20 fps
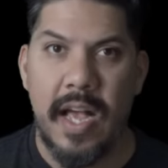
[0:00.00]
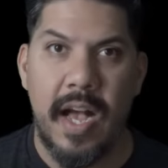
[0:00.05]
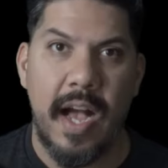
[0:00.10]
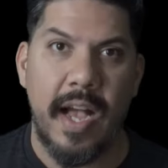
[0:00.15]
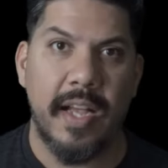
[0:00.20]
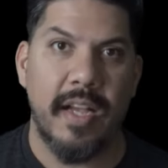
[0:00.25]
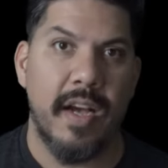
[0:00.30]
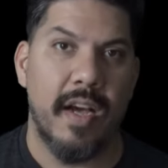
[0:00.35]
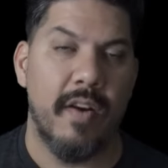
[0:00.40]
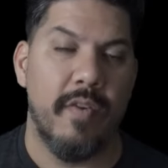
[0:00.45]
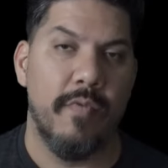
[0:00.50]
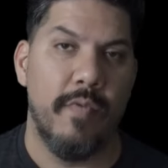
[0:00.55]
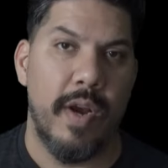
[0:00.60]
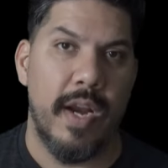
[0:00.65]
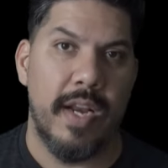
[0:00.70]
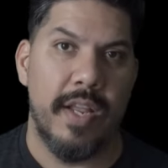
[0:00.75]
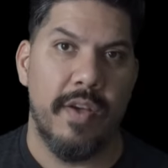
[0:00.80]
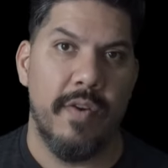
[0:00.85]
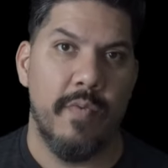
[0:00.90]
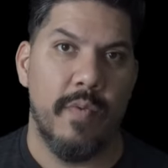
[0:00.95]
I got a
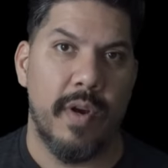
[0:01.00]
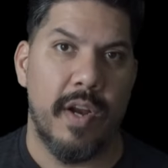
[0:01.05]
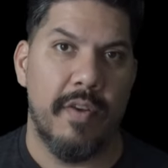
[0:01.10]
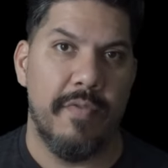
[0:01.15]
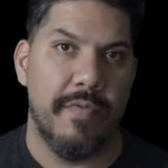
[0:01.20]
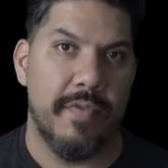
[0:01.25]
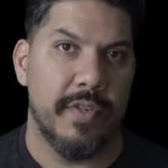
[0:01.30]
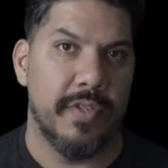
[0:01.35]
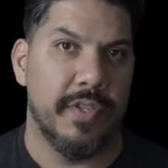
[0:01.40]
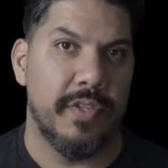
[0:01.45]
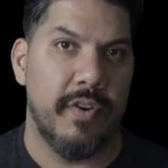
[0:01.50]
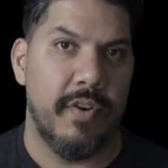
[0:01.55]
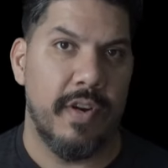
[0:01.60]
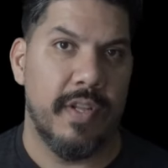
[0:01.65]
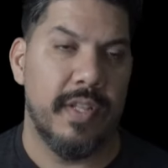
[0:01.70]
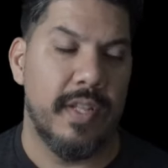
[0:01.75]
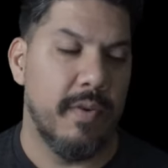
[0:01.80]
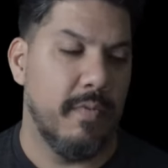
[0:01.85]
radio when I first started